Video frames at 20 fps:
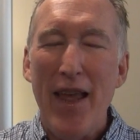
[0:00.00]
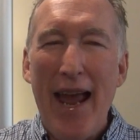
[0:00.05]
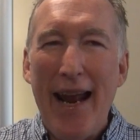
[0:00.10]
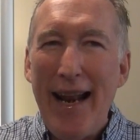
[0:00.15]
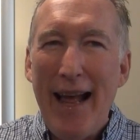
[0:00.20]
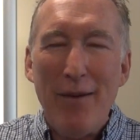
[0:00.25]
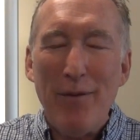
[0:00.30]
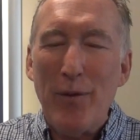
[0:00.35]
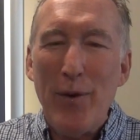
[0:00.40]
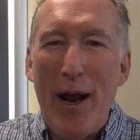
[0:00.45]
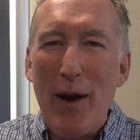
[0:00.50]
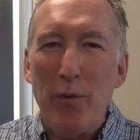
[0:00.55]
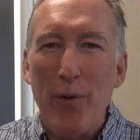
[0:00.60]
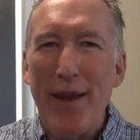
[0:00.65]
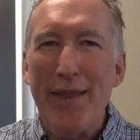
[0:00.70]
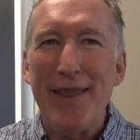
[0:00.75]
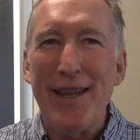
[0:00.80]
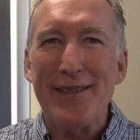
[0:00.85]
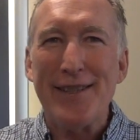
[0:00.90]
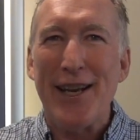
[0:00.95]
And when I
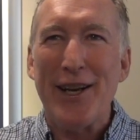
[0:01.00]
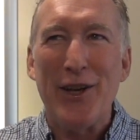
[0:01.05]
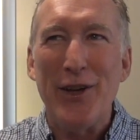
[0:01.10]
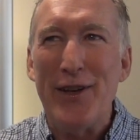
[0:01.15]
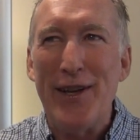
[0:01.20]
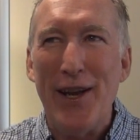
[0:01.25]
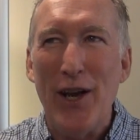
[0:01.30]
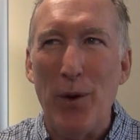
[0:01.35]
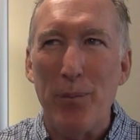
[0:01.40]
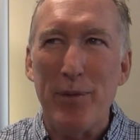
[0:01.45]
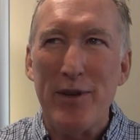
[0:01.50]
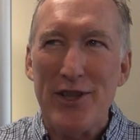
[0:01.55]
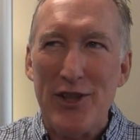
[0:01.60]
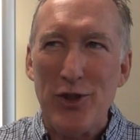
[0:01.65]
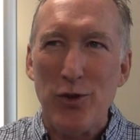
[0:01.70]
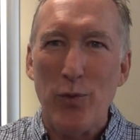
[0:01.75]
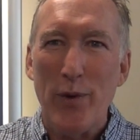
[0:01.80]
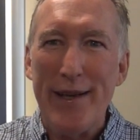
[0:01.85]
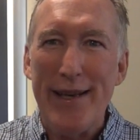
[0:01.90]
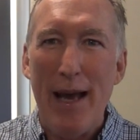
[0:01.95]
read this, I couldn't help but
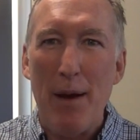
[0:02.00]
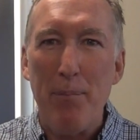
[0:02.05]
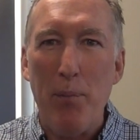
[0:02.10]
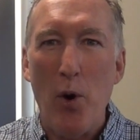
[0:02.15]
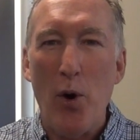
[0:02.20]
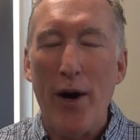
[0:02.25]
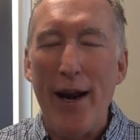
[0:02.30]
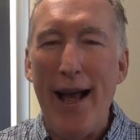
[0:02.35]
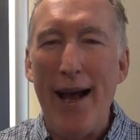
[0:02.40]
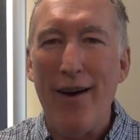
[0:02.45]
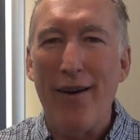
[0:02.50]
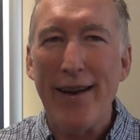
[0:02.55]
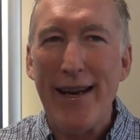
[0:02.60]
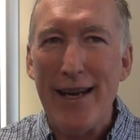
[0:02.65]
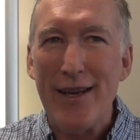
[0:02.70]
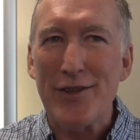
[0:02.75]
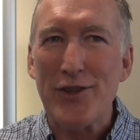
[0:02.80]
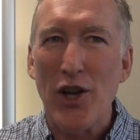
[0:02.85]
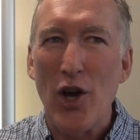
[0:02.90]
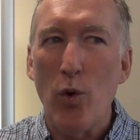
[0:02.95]
just read that part how
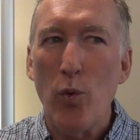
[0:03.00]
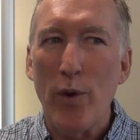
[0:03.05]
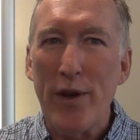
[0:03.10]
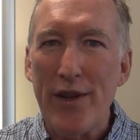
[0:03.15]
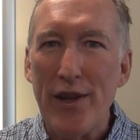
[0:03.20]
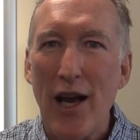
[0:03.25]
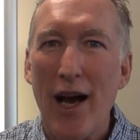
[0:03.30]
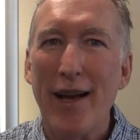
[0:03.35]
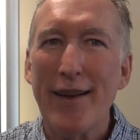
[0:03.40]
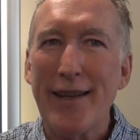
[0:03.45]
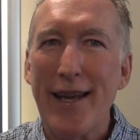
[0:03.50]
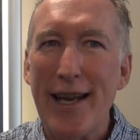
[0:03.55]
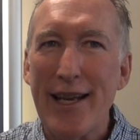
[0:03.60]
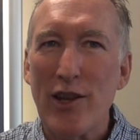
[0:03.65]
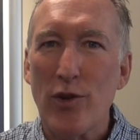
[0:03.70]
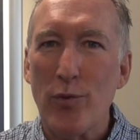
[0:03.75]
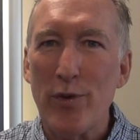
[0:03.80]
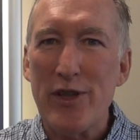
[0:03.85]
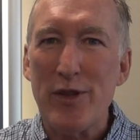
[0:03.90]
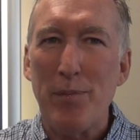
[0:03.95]
Esau would not
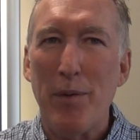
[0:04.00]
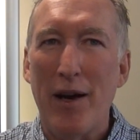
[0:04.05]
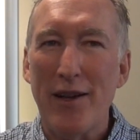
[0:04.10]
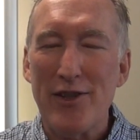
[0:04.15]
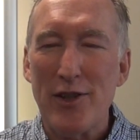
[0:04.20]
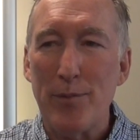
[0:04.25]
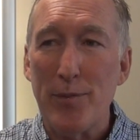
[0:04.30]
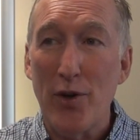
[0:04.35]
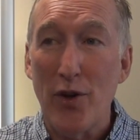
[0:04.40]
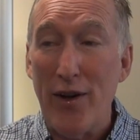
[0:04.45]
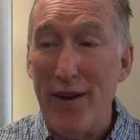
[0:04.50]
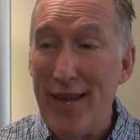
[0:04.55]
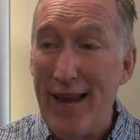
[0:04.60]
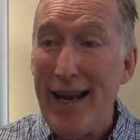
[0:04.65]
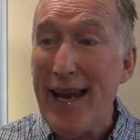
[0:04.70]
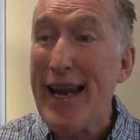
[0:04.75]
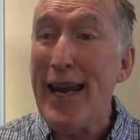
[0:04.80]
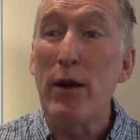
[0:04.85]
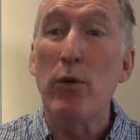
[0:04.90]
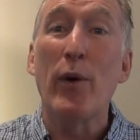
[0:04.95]
take the responsibility that
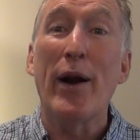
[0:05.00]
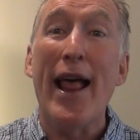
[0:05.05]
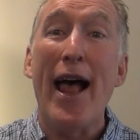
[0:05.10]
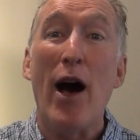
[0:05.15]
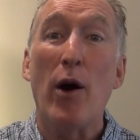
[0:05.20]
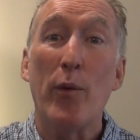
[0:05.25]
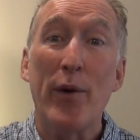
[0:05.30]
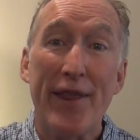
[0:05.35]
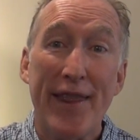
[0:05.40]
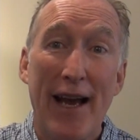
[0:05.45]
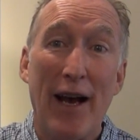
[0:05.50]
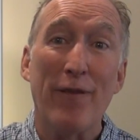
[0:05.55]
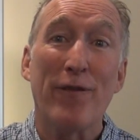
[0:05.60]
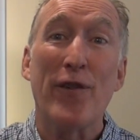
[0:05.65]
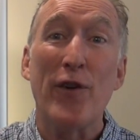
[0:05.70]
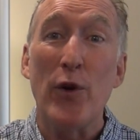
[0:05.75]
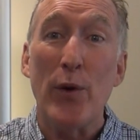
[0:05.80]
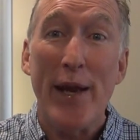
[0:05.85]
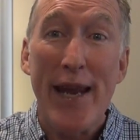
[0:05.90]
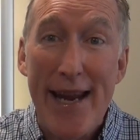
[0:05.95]
he went out without
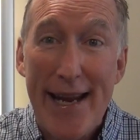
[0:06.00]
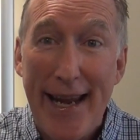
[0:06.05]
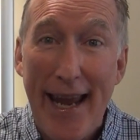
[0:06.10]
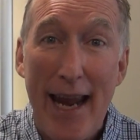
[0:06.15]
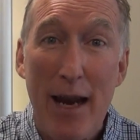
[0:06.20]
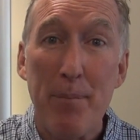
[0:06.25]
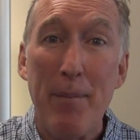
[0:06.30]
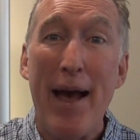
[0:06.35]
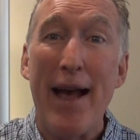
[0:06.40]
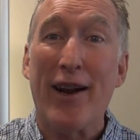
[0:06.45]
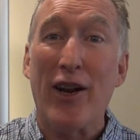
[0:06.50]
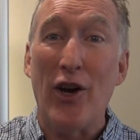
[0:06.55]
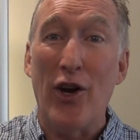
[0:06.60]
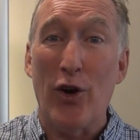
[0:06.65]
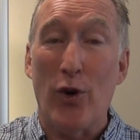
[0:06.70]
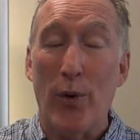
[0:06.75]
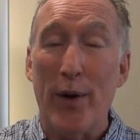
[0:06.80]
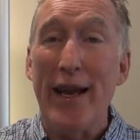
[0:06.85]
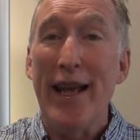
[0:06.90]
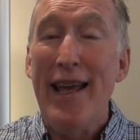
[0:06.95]
food. He came back
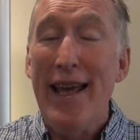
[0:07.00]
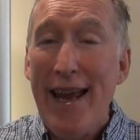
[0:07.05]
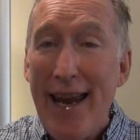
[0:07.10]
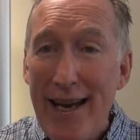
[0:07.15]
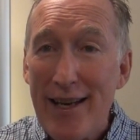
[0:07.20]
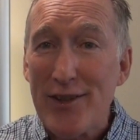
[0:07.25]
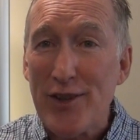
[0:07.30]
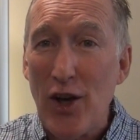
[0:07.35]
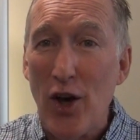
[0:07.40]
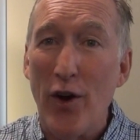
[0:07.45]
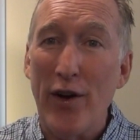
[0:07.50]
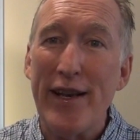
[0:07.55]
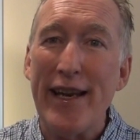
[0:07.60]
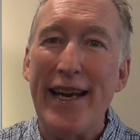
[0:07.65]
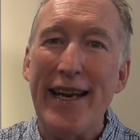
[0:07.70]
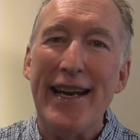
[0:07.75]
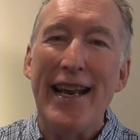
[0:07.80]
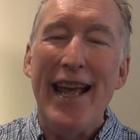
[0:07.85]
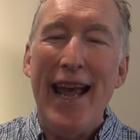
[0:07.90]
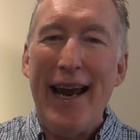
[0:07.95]
hungry. He saw a
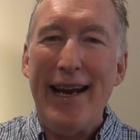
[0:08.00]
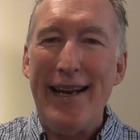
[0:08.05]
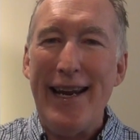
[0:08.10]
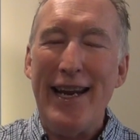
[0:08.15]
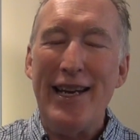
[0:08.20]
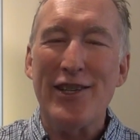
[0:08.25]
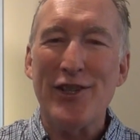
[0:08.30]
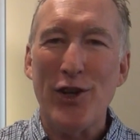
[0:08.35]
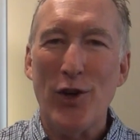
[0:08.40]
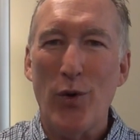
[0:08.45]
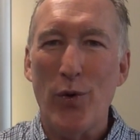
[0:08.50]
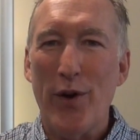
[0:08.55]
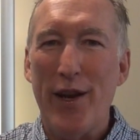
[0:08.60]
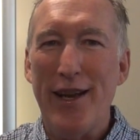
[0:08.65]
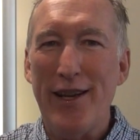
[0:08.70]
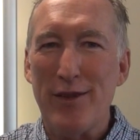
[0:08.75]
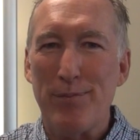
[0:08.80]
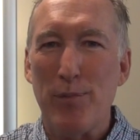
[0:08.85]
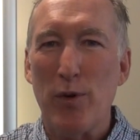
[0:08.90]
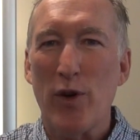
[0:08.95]
need and he sold
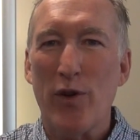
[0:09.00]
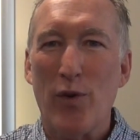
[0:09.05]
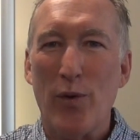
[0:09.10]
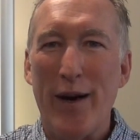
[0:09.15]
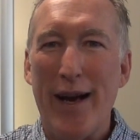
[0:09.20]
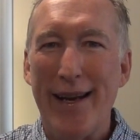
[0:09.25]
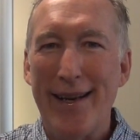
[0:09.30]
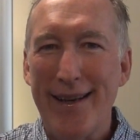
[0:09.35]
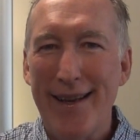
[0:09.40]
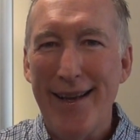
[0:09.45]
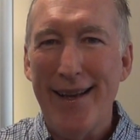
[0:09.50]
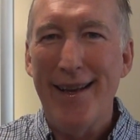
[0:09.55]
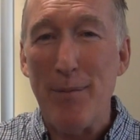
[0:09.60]
his birthright.